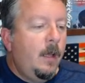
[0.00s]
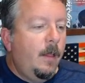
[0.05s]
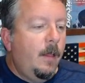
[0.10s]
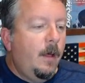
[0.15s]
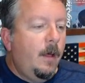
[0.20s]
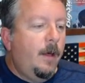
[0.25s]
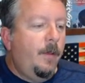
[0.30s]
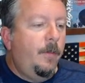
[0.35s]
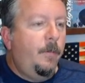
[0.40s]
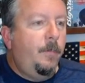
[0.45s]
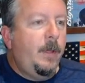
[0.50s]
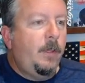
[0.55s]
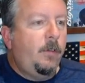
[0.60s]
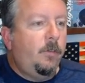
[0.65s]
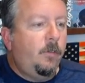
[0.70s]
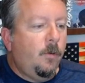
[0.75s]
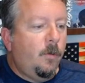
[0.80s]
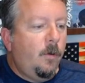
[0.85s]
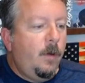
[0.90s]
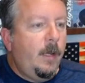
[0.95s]
the big
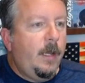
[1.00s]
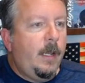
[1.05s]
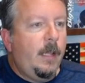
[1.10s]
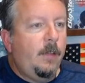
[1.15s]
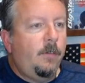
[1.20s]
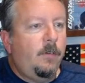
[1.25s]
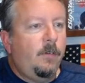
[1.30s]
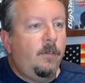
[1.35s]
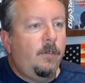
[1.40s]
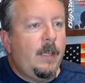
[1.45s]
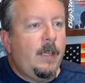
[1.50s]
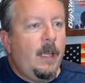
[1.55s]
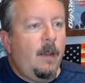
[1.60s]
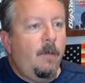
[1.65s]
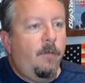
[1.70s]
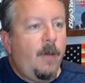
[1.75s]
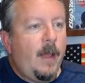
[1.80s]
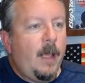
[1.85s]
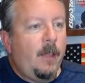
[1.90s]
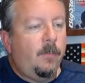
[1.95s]
story, I guess, is
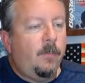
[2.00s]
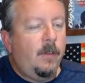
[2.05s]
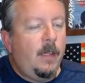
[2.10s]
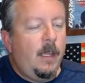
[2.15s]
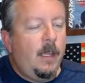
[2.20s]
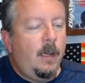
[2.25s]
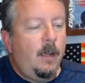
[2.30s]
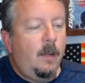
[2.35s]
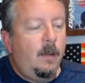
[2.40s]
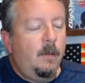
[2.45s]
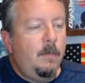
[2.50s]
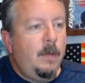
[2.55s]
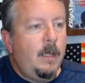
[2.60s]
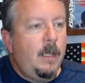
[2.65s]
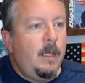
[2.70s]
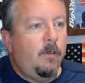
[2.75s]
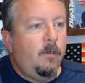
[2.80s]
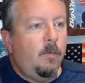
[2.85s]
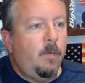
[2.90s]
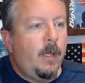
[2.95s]
kind of fascinating to
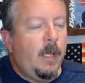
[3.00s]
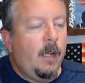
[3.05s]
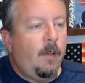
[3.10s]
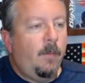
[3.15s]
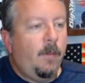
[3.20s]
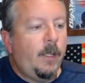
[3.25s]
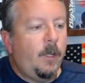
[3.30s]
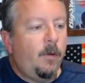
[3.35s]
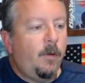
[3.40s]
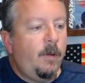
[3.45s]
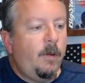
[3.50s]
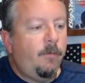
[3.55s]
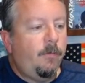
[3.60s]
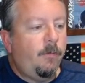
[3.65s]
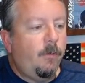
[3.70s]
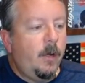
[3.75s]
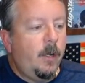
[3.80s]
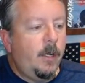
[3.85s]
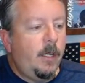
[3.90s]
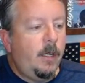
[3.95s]
me is that we got a lingering
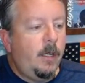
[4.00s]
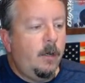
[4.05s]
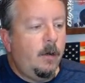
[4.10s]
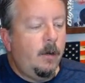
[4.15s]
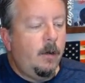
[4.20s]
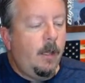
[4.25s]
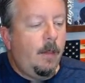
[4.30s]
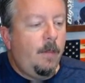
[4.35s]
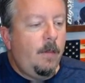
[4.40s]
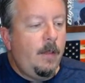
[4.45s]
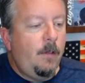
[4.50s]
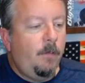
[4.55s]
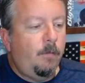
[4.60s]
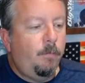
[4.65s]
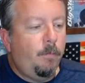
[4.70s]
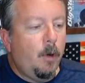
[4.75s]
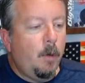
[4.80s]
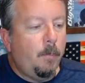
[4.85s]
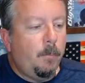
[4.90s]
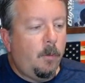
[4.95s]
front here. And these
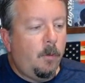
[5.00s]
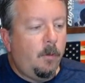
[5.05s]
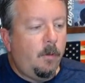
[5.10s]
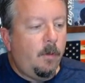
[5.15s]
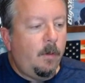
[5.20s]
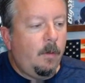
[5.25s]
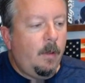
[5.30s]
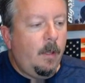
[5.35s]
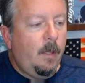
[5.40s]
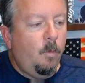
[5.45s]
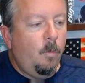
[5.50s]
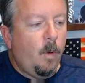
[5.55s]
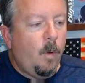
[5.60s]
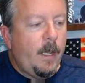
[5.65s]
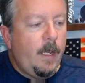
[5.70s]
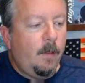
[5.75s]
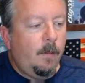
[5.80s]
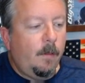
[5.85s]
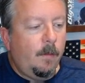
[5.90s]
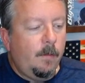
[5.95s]
purple and white